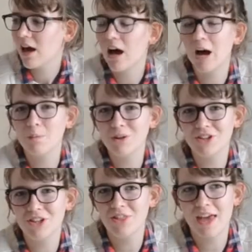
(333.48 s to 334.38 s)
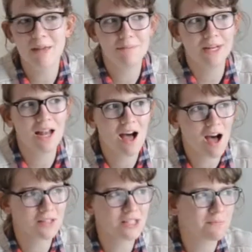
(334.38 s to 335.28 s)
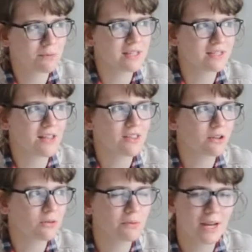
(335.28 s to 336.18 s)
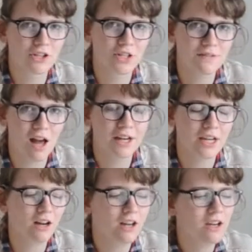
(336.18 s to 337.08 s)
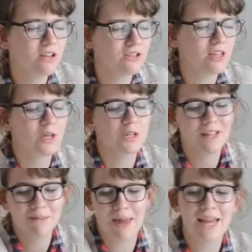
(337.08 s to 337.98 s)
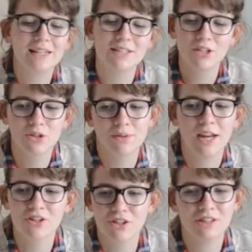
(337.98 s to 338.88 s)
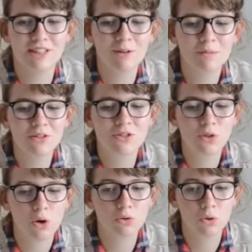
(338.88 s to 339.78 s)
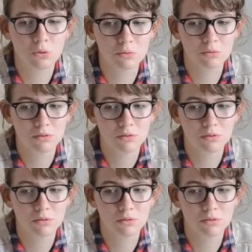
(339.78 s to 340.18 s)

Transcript: I wish that there had been an artist present at the creation of Narnia so they could have like painted the creation, because that would have been so cool.